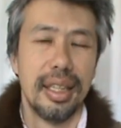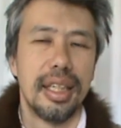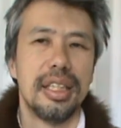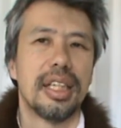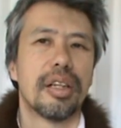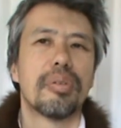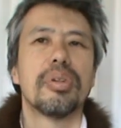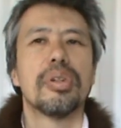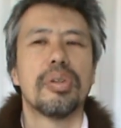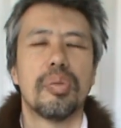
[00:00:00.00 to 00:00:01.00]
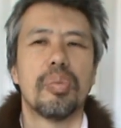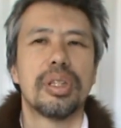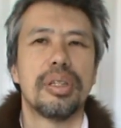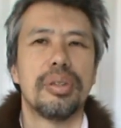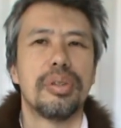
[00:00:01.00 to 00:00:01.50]
In general,
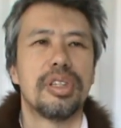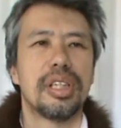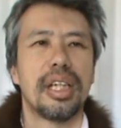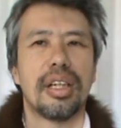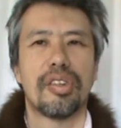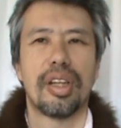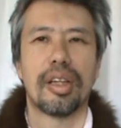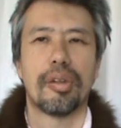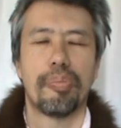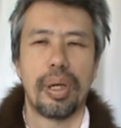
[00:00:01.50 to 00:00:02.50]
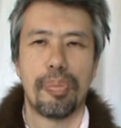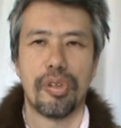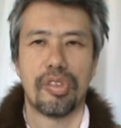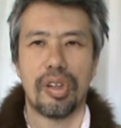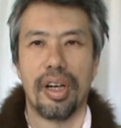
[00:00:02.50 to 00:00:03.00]
what you see is that people
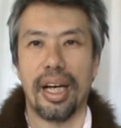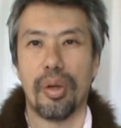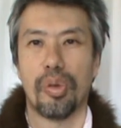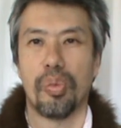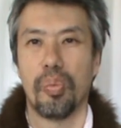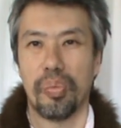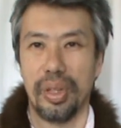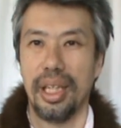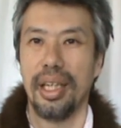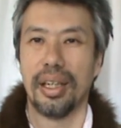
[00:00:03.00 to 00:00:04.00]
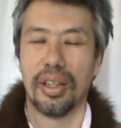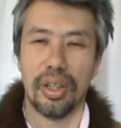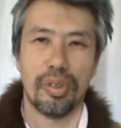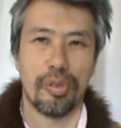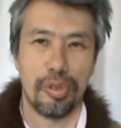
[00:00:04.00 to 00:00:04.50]
start out needing a
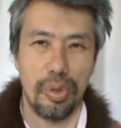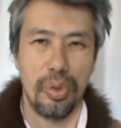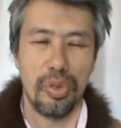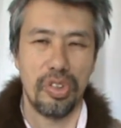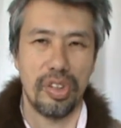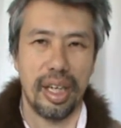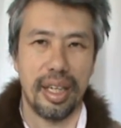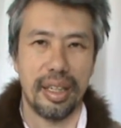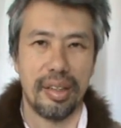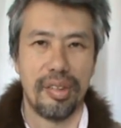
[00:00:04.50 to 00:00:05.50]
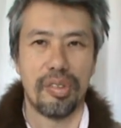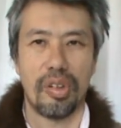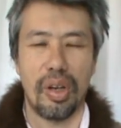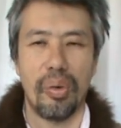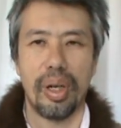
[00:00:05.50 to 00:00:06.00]
lot of tools and
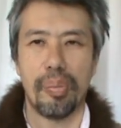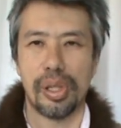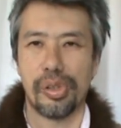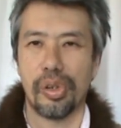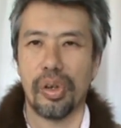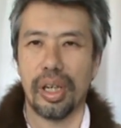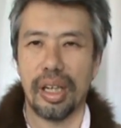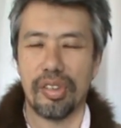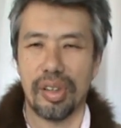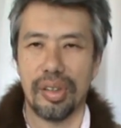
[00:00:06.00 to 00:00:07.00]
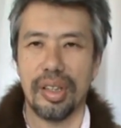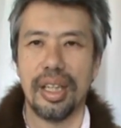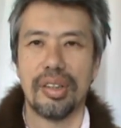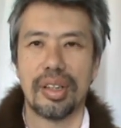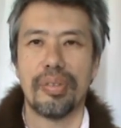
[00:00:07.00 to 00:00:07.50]
slowly but surely they start
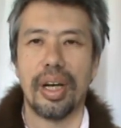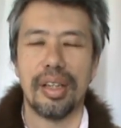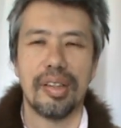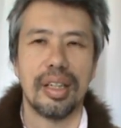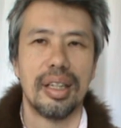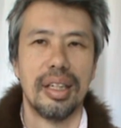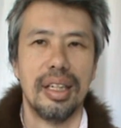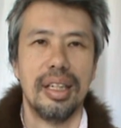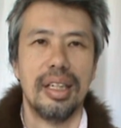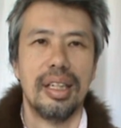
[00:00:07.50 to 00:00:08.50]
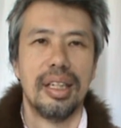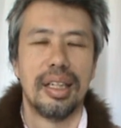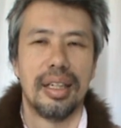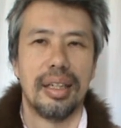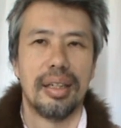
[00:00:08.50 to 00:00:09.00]
integrating
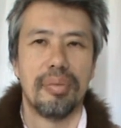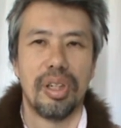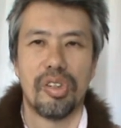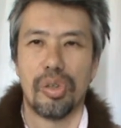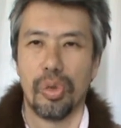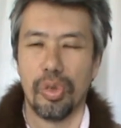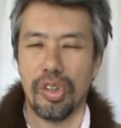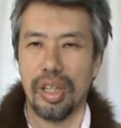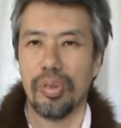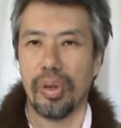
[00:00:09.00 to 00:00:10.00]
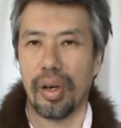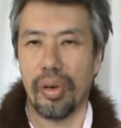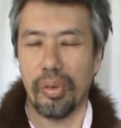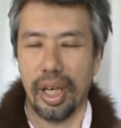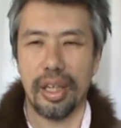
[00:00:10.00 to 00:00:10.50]
uh, these tools into their
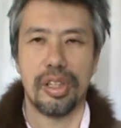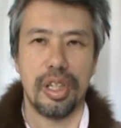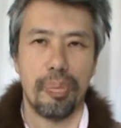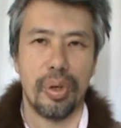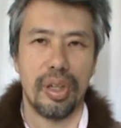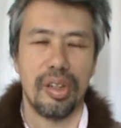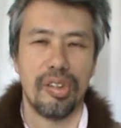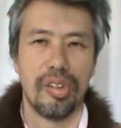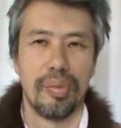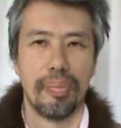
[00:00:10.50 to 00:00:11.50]
own energy bodies.